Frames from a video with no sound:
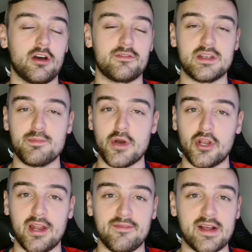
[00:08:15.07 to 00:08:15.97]
I've seen
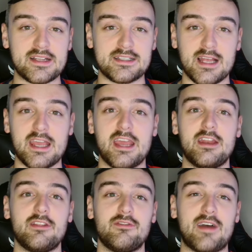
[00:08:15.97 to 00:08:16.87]
Burnley fans
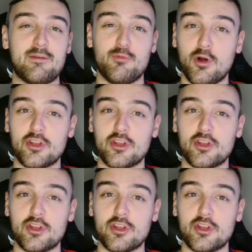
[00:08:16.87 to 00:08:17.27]
saying they want